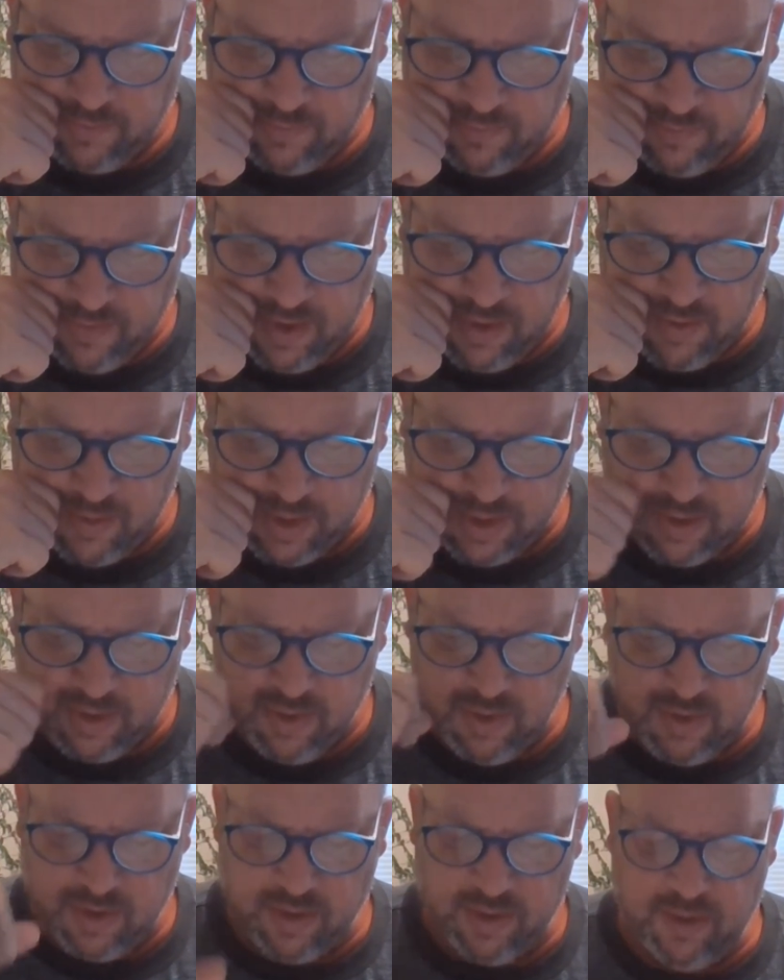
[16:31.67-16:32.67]
Very
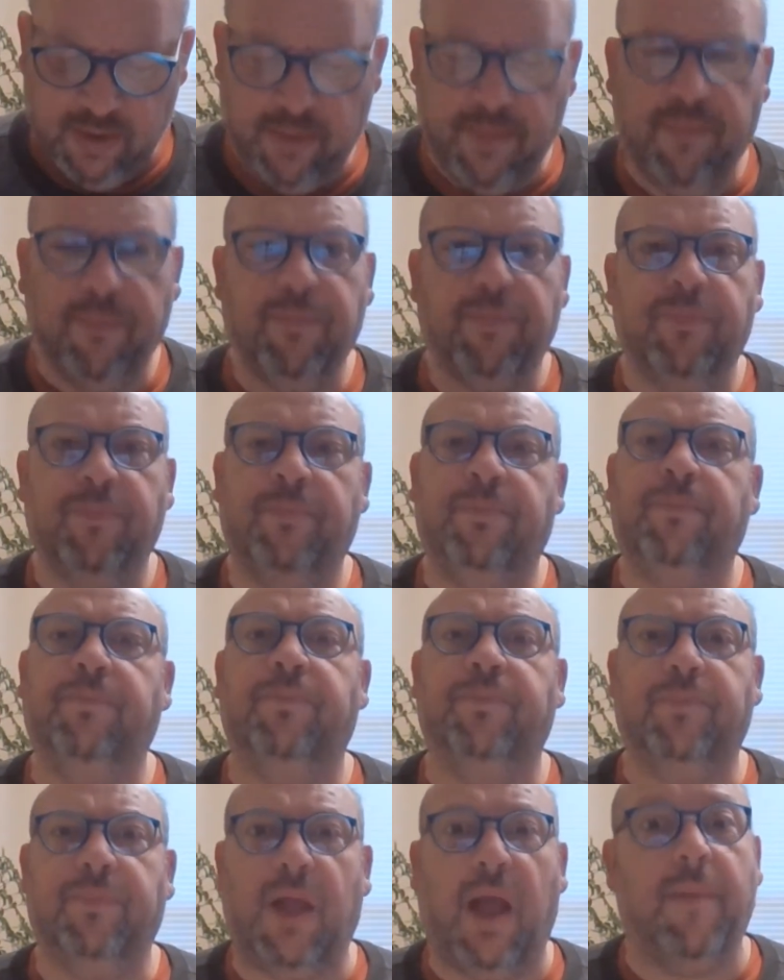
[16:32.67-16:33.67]
good.
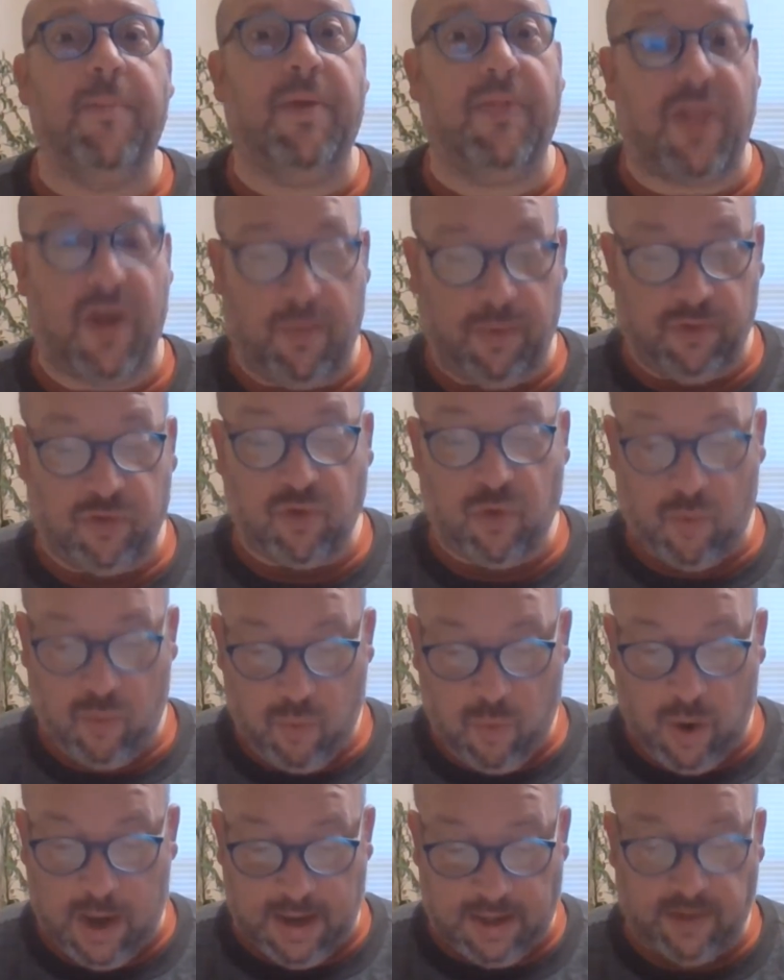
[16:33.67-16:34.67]
I bet that was
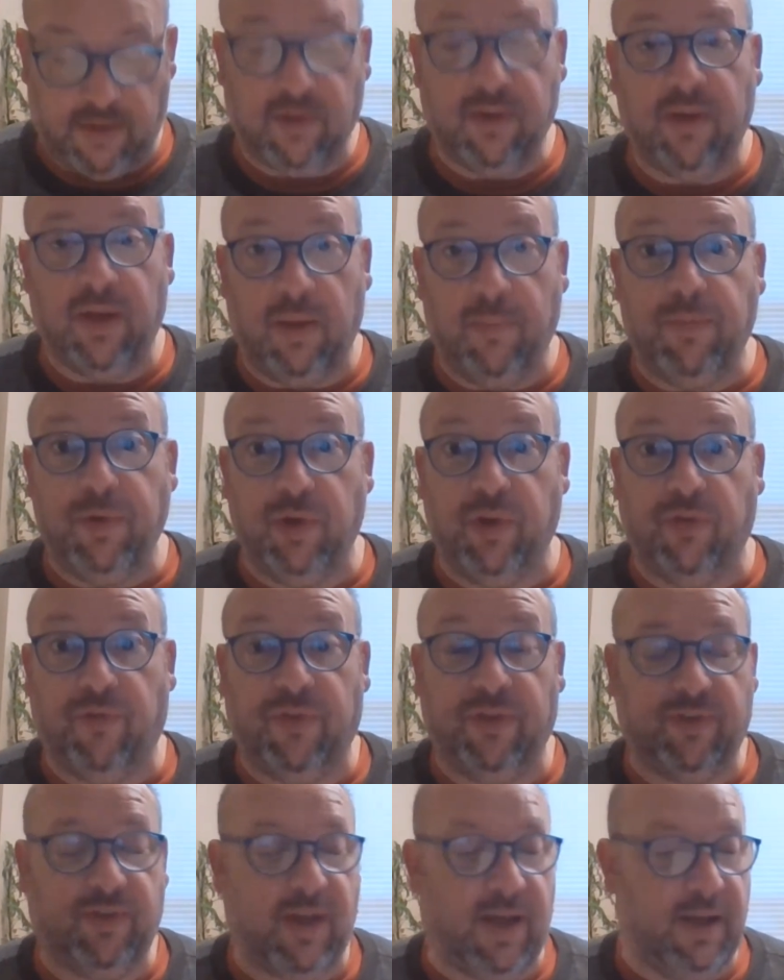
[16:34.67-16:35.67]
quite a
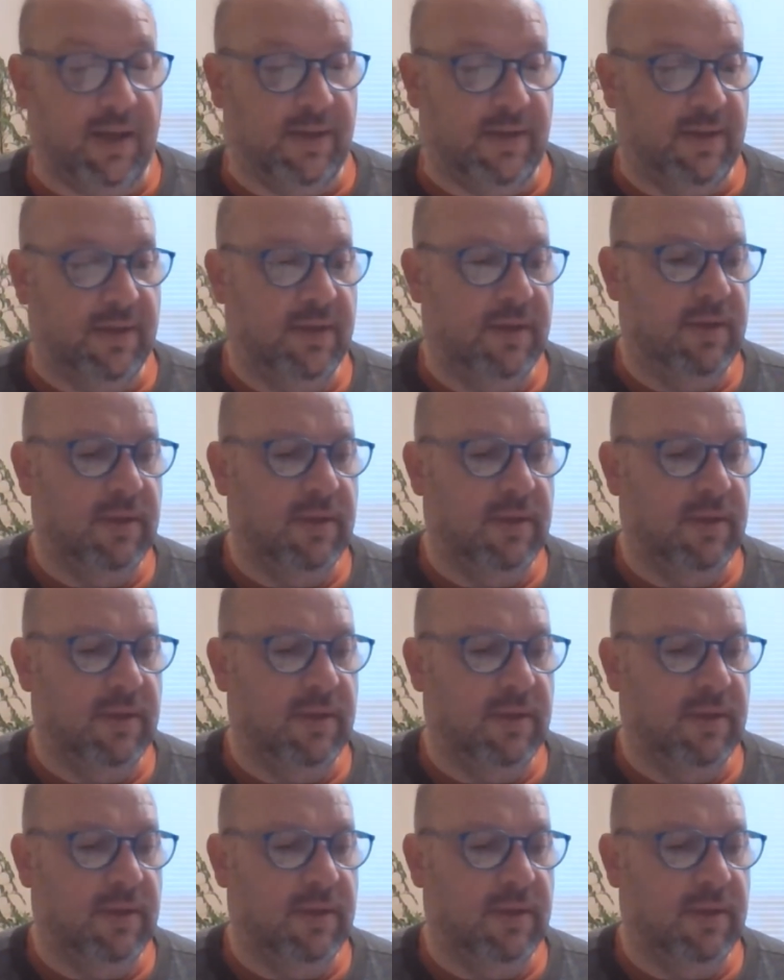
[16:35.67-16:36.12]
beautiful sight.